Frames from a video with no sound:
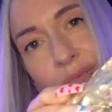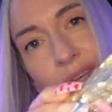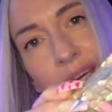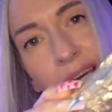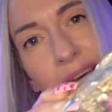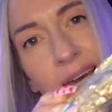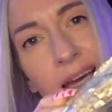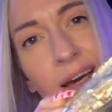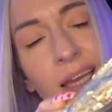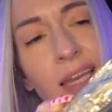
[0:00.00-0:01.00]
You can get
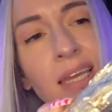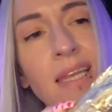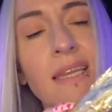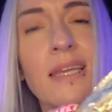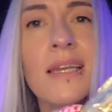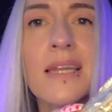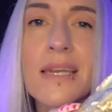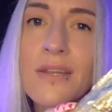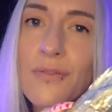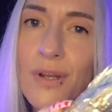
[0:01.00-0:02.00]
kyanite in
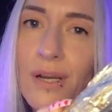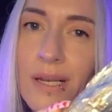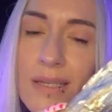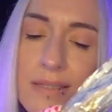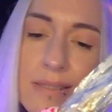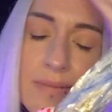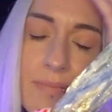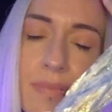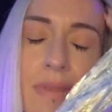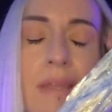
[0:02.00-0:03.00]
different colours.
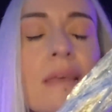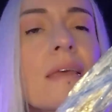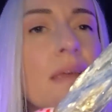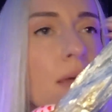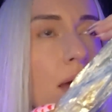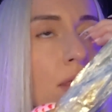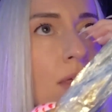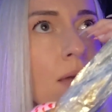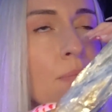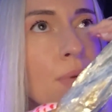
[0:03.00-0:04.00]
I
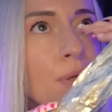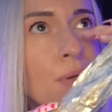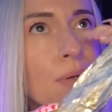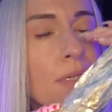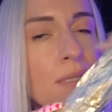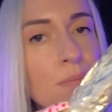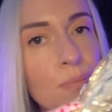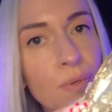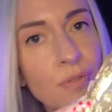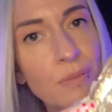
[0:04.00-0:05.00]
think blue is
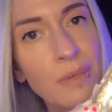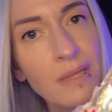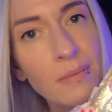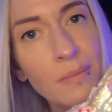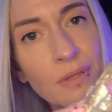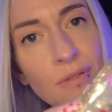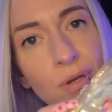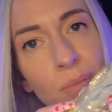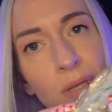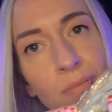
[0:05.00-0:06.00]
possibly the most
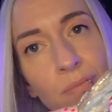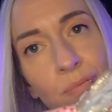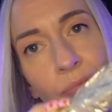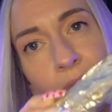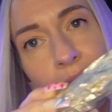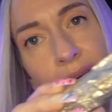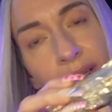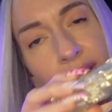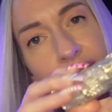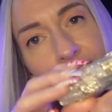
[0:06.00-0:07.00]
common.
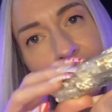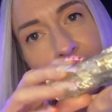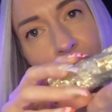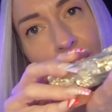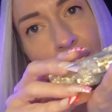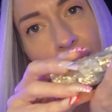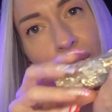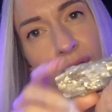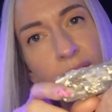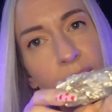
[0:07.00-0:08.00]
This is
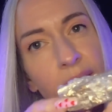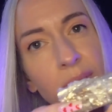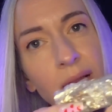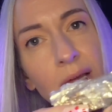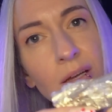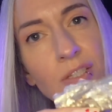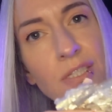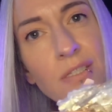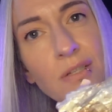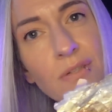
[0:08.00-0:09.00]
possibly my
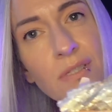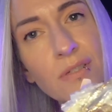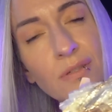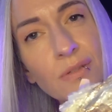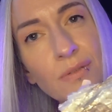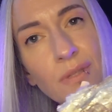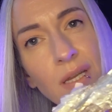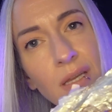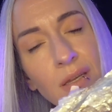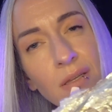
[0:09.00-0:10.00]
largest crystal that
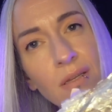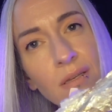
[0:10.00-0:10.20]
I own.